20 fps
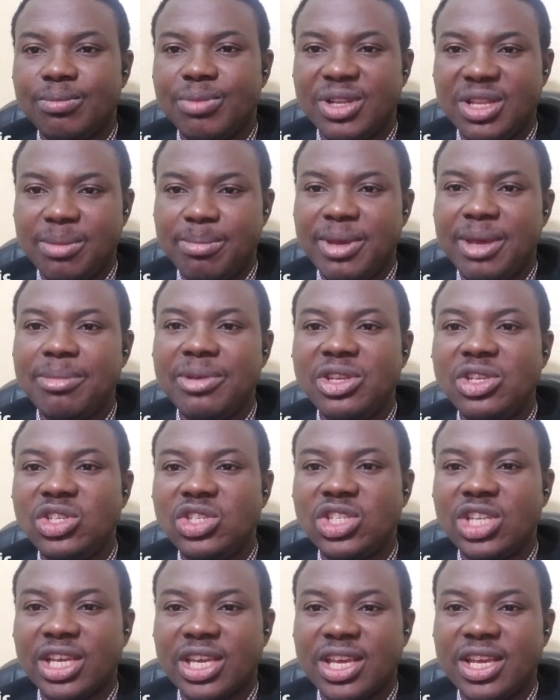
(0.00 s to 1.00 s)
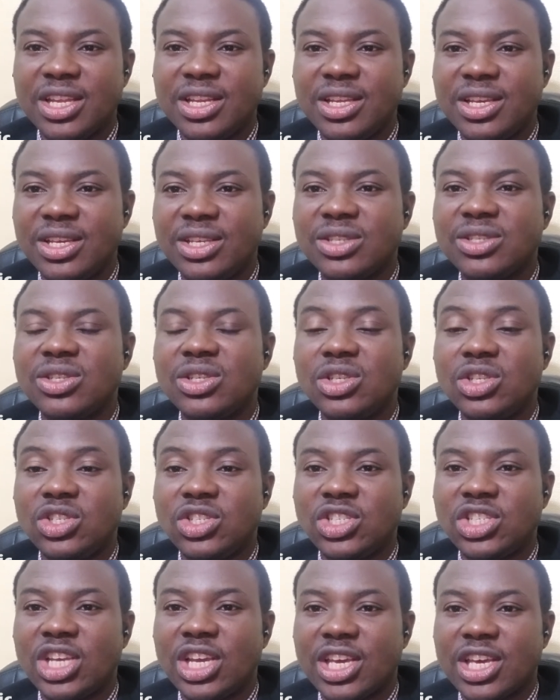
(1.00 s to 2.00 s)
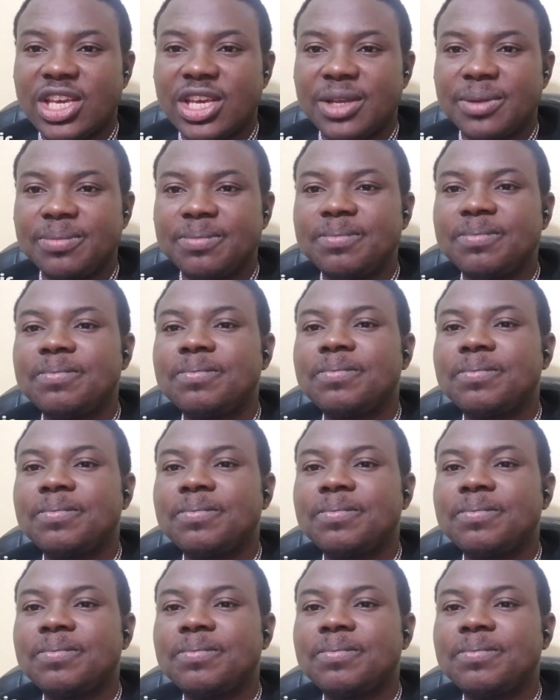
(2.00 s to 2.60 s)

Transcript: but the baby chicken is chick.